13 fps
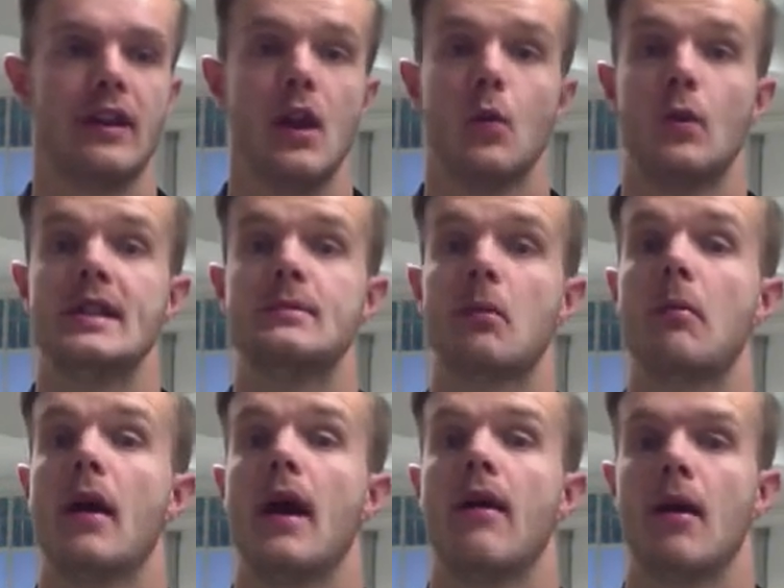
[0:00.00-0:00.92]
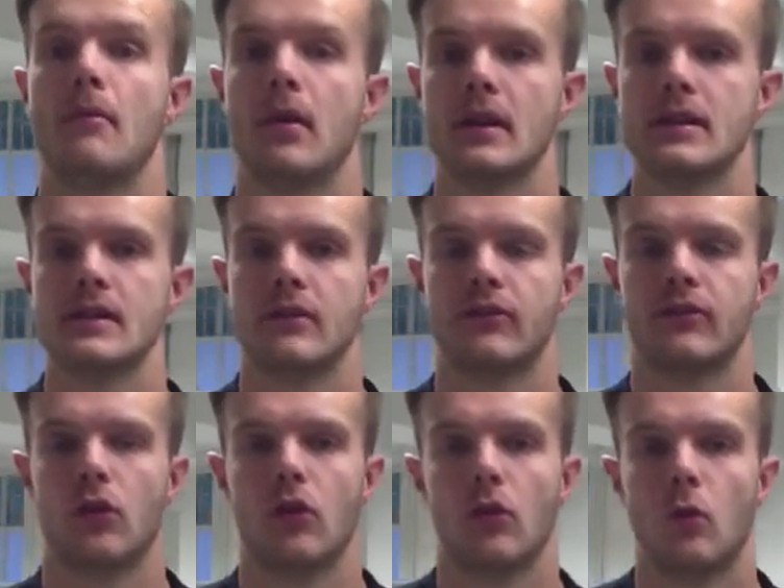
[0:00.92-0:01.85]
need to prepare our bodies
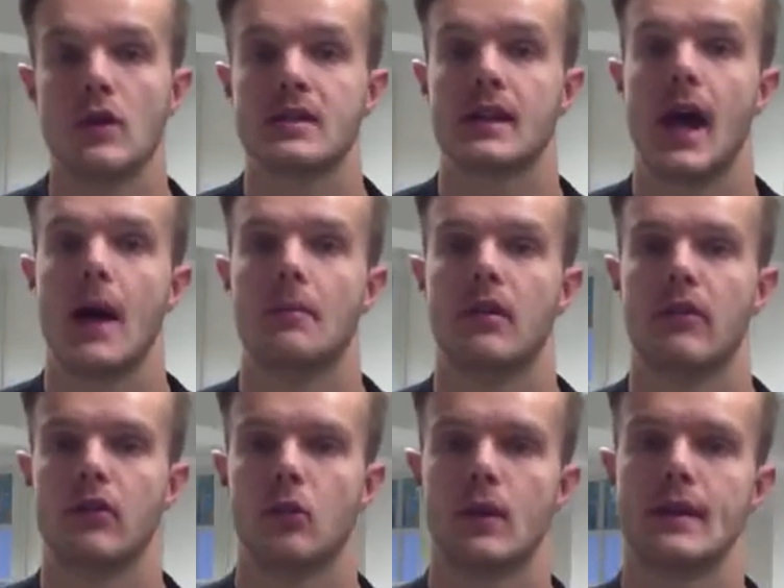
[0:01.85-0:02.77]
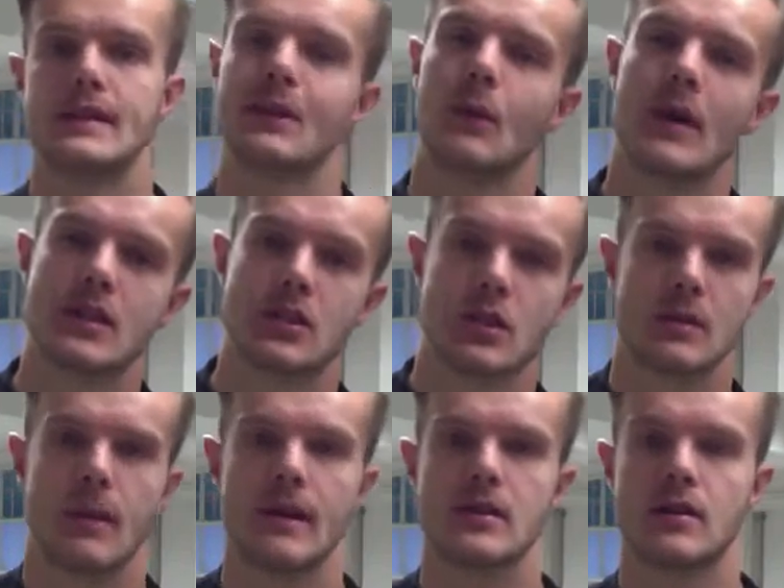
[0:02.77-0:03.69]
for what's going to happen over the winter. The weather's just
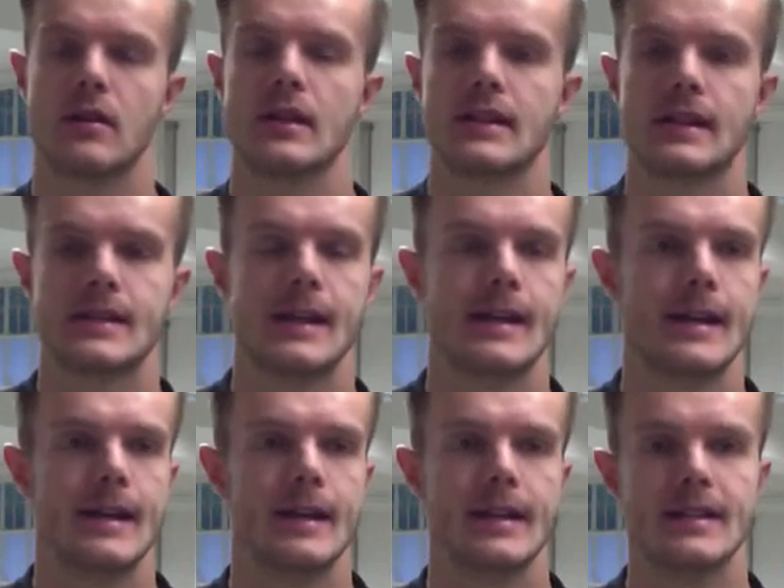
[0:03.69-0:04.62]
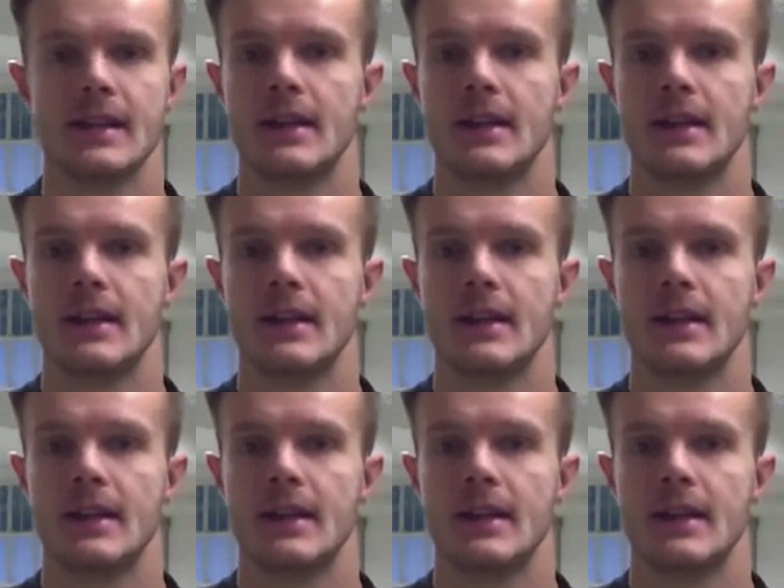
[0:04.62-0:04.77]
about starting to turn.